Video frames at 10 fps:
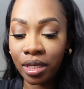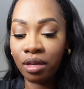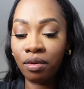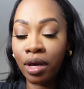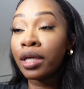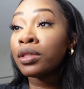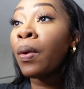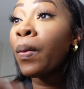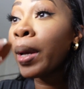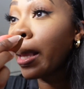take you guys
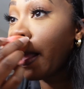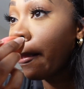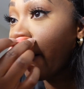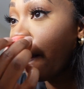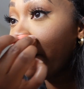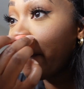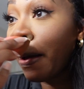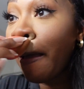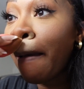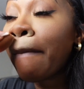with us,
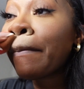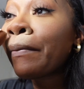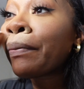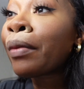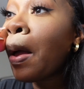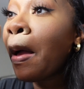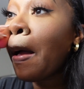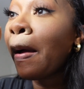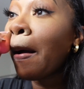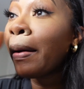but
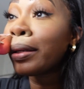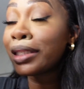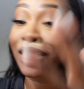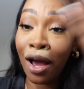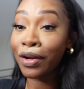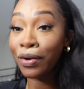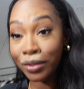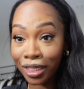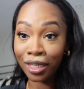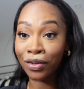since y'all
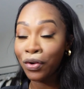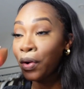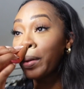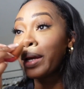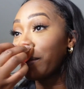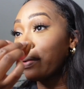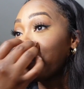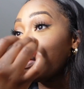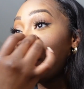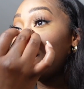nosy or whatever,
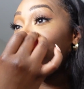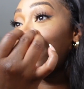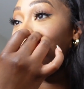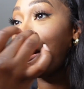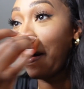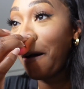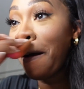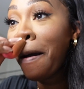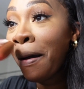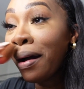
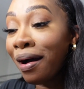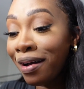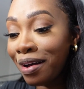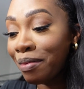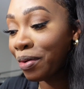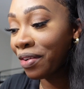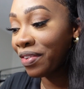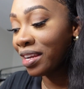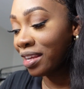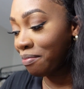my
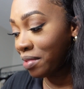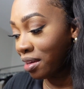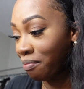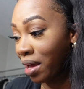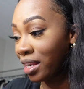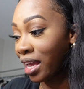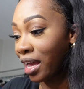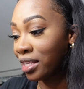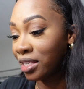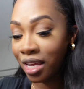boyfriend did meet my
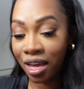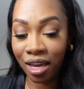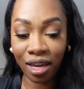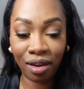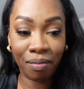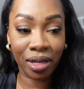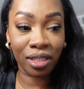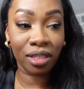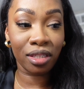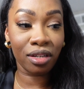dad today, my
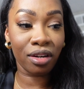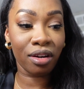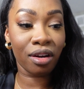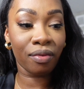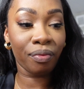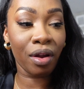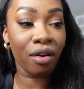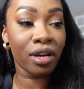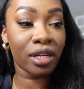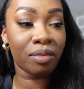sister, her
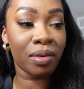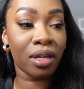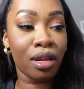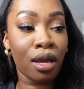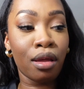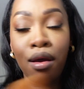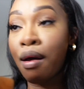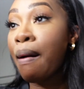husband, and